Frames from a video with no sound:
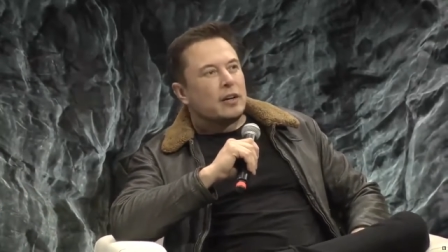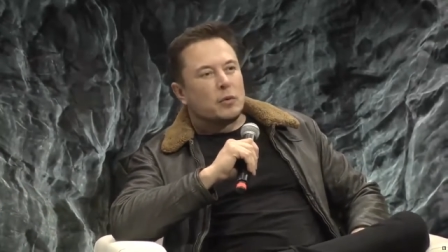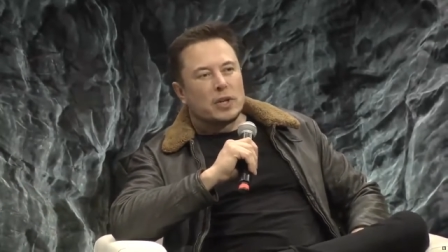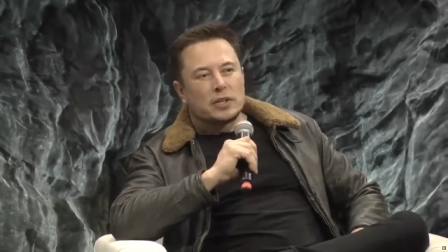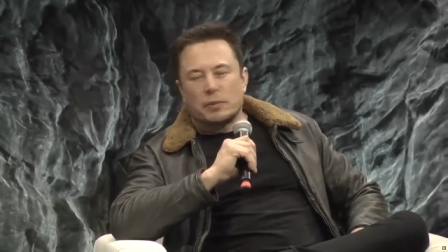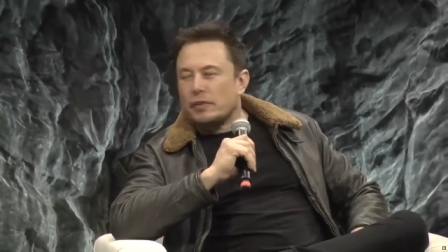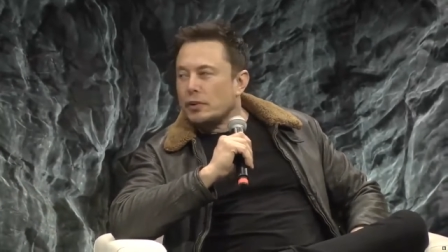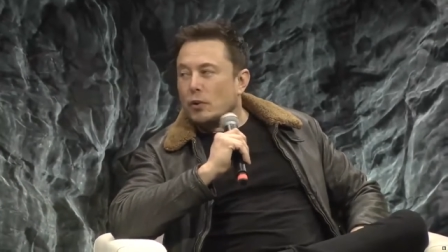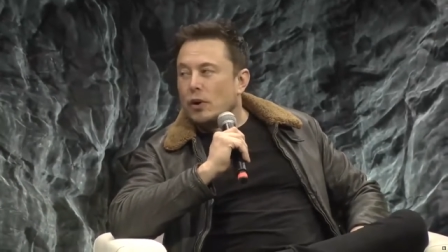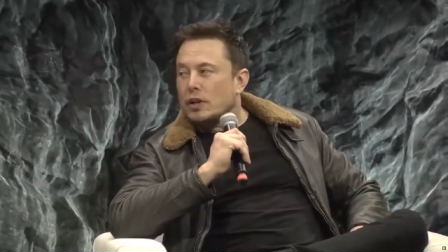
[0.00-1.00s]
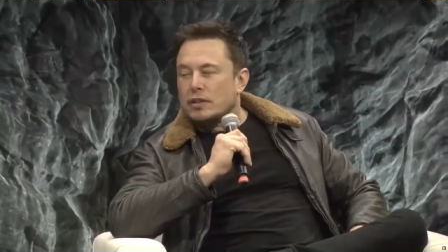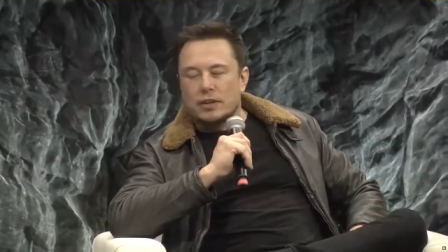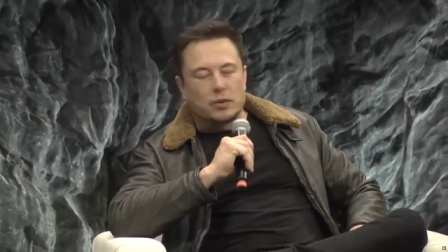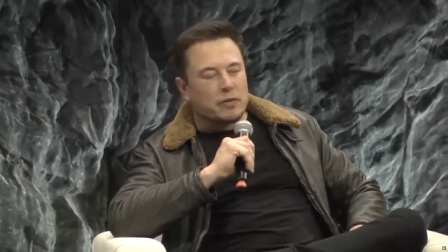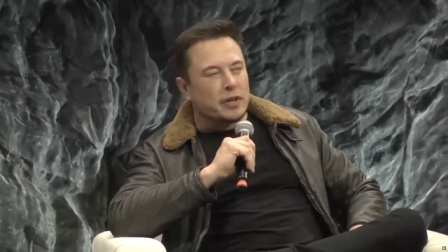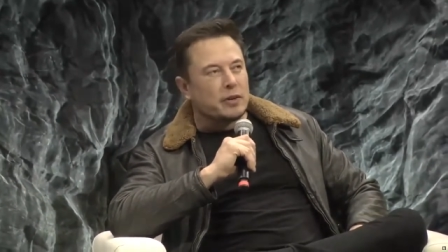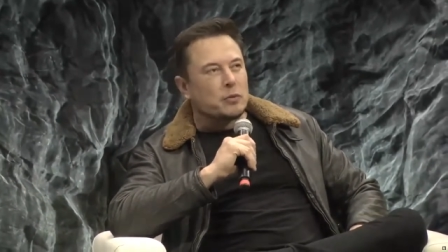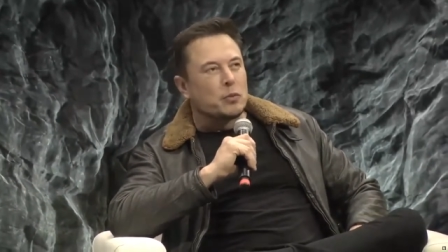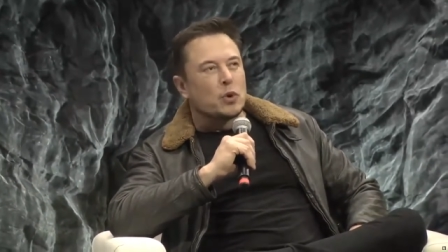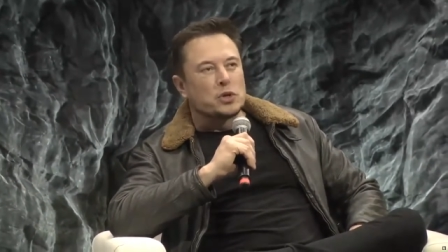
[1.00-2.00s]
Well, it's a bit of a it's like sort of a
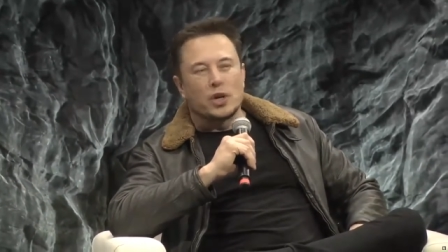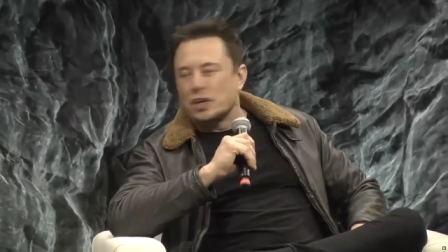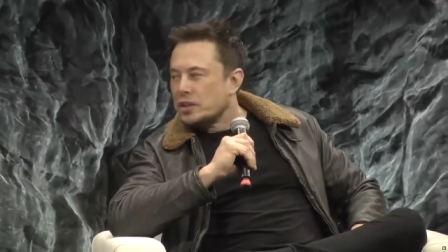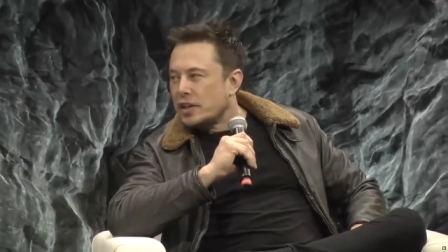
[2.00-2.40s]
Rorschach